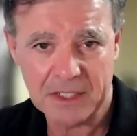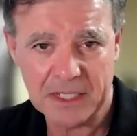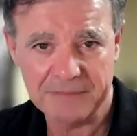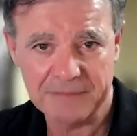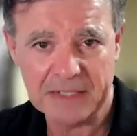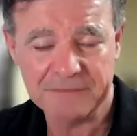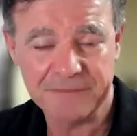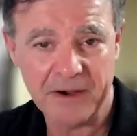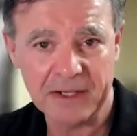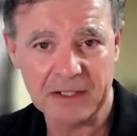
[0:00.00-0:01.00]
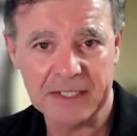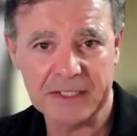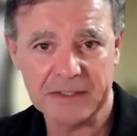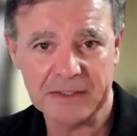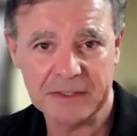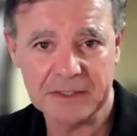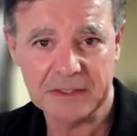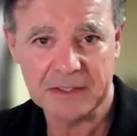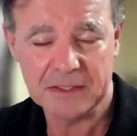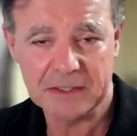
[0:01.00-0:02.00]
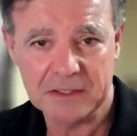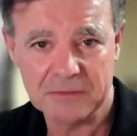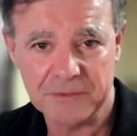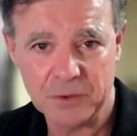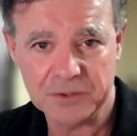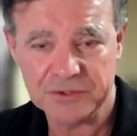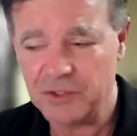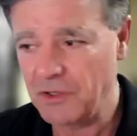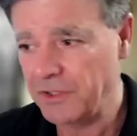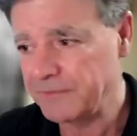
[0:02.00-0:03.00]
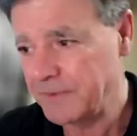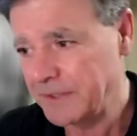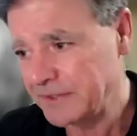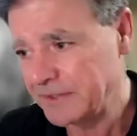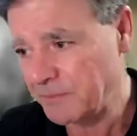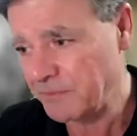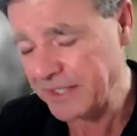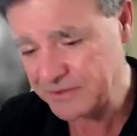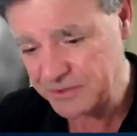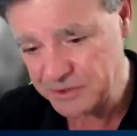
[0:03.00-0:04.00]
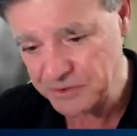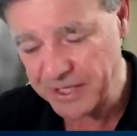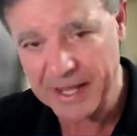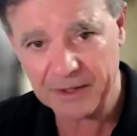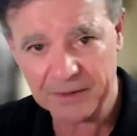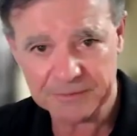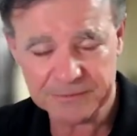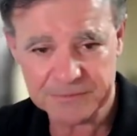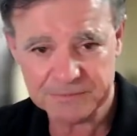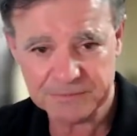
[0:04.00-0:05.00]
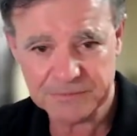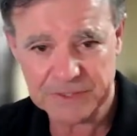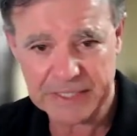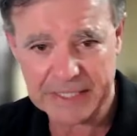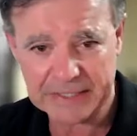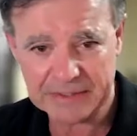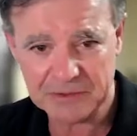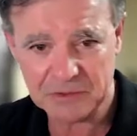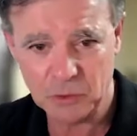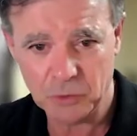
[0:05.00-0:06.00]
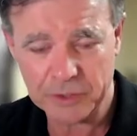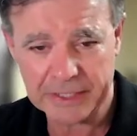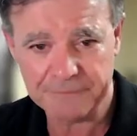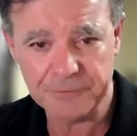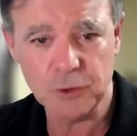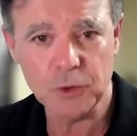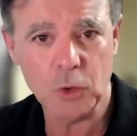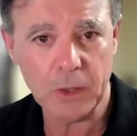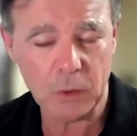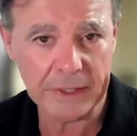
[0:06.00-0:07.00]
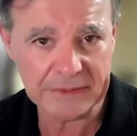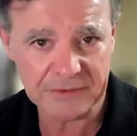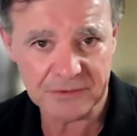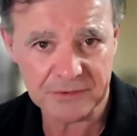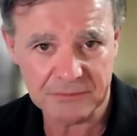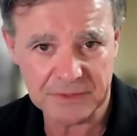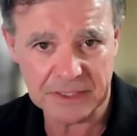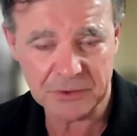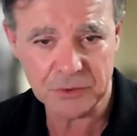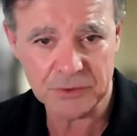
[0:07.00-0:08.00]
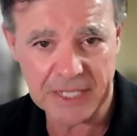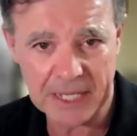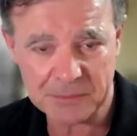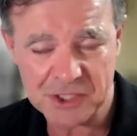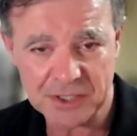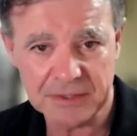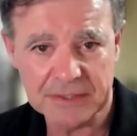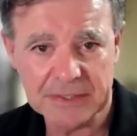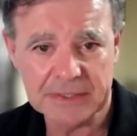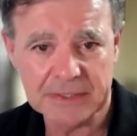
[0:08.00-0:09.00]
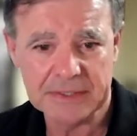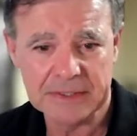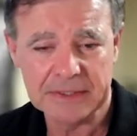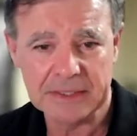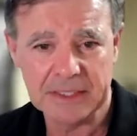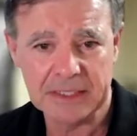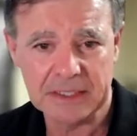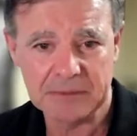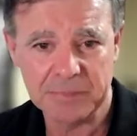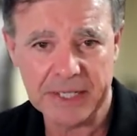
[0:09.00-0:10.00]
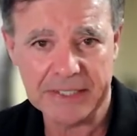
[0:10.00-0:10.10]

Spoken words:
And then finally, focus on some things to do now and look at a few quick wins that you could capture by